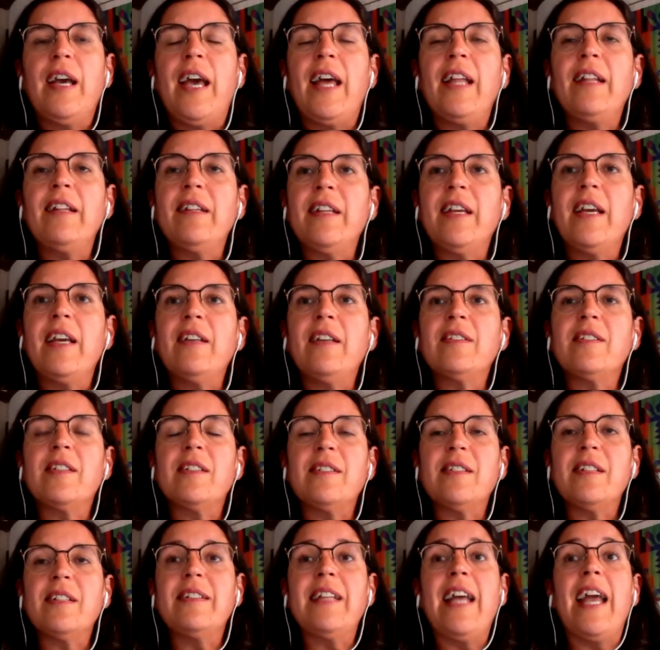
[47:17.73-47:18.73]
and this
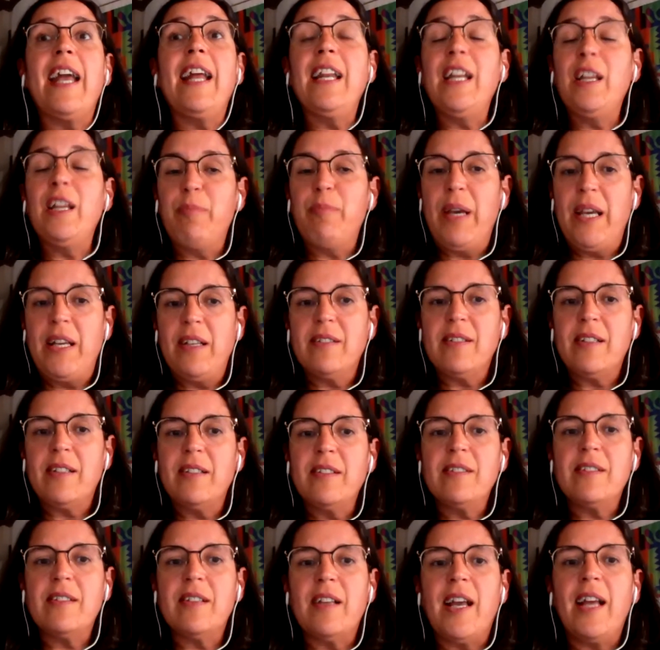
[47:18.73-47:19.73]
is a daily
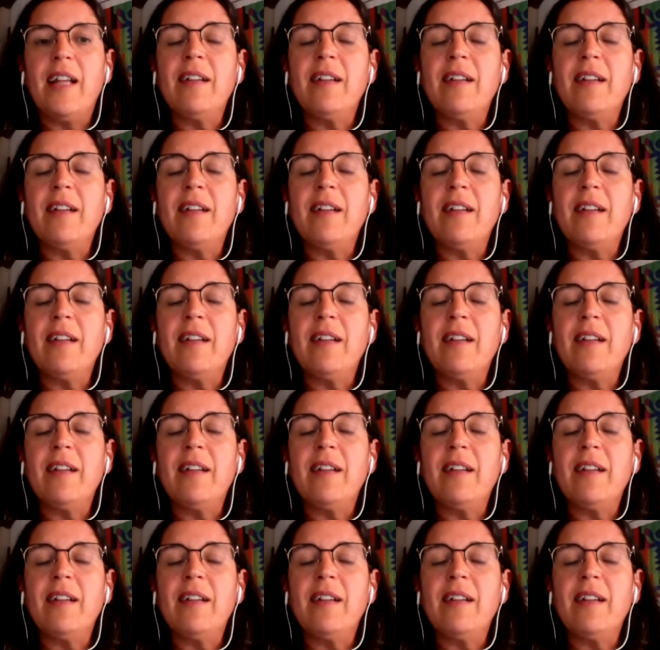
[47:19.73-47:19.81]
basis.